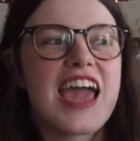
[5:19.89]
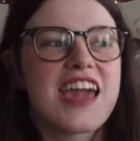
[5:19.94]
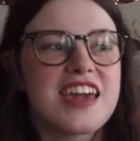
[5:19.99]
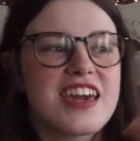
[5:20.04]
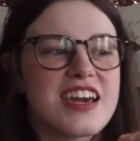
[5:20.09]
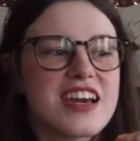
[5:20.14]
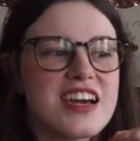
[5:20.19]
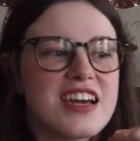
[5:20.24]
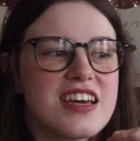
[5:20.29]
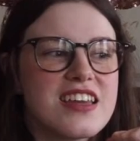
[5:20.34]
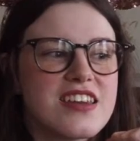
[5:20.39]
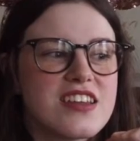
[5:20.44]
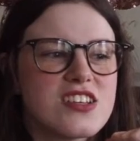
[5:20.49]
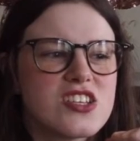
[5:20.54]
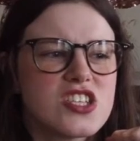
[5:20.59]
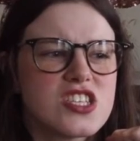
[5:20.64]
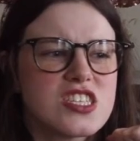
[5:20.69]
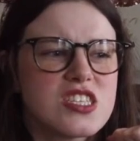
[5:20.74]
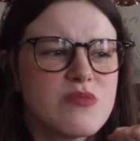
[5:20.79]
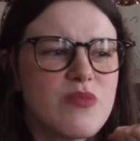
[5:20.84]
And
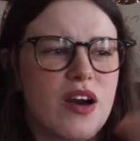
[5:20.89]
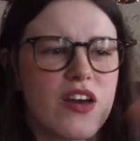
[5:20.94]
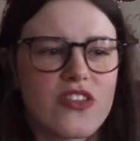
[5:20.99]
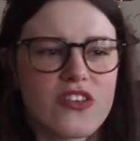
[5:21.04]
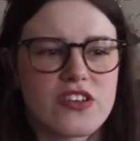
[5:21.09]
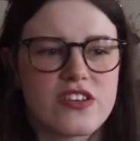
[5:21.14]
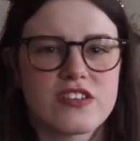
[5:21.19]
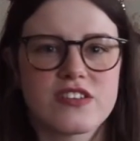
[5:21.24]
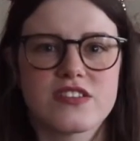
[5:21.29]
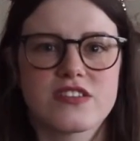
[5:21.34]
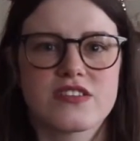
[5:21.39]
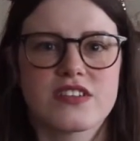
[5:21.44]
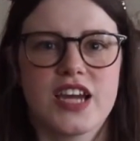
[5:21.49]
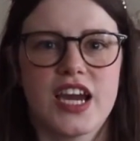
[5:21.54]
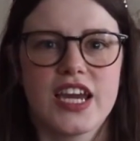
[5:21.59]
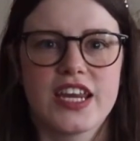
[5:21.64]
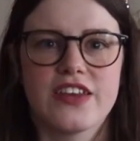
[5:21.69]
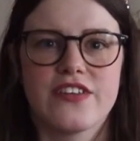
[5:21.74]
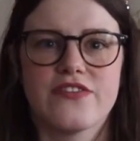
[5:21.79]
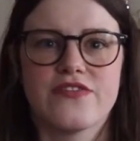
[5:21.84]
just some other
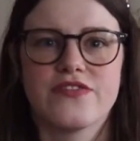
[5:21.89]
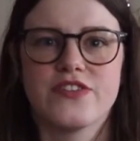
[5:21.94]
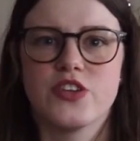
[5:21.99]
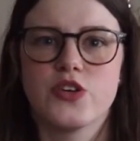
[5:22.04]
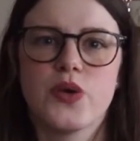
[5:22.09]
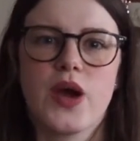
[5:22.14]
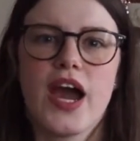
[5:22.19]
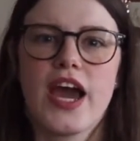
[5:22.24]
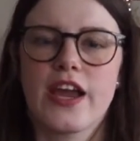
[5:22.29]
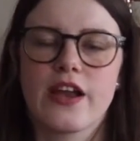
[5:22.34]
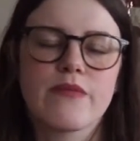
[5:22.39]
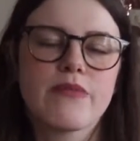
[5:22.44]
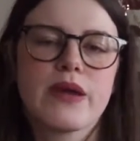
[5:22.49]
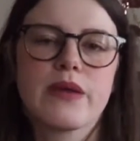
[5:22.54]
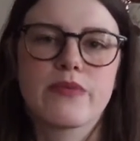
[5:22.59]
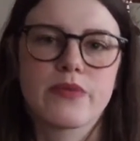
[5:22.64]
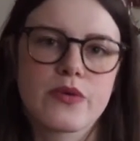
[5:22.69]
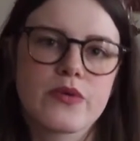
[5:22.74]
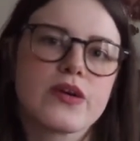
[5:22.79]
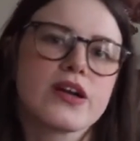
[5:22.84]
kind of new hire
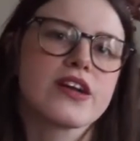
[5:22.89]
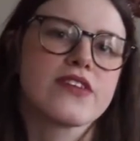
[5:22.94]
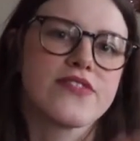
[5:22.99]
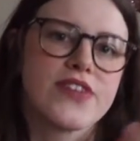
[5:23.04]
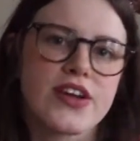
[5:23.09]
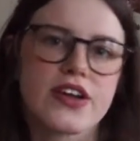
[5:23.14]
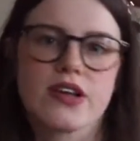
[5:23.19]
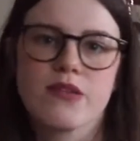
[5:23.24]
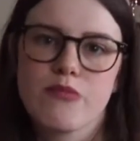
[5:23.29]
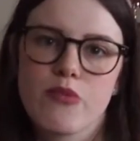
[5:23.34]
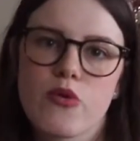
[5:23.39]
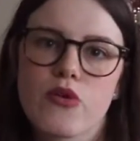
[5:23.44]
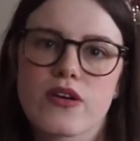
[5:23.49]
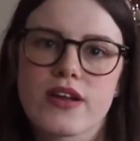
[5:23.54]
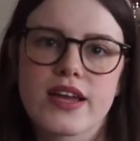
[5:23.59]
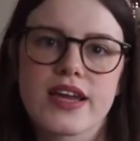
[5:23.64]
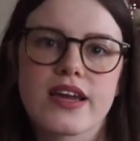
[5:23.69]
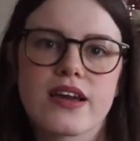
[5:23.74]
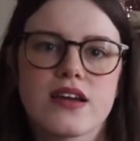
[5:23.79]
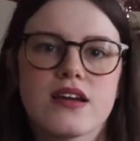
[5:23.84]
paperwork, very
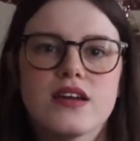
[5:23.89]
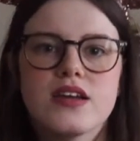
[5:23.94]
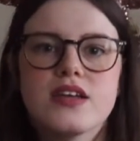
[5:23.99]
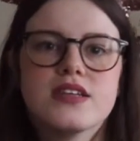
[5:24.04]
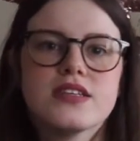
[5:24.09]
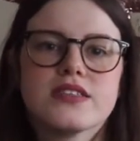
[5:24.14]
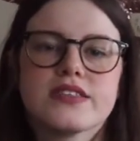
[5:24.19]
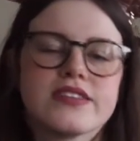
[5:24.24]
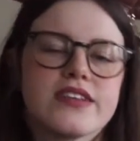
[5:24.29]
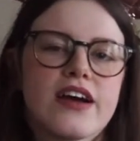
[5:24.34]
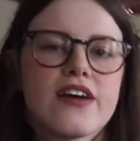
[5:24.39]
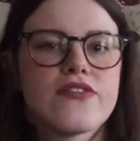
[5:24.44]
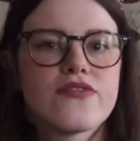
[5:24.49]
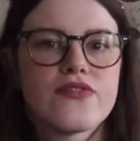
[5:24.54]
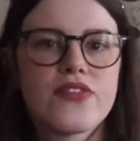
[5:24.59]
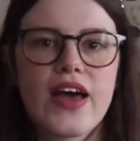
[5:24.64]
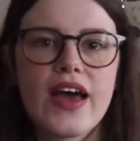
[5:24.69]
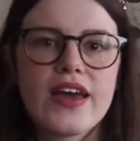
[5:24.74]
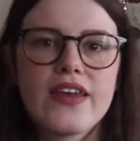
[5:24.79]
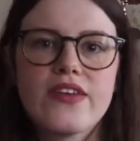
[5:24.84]
boring
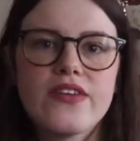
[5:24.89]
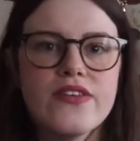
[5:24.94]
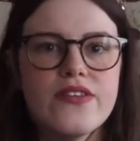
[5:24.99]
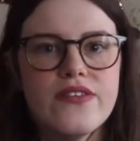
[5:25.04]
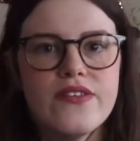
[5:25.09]
stuff that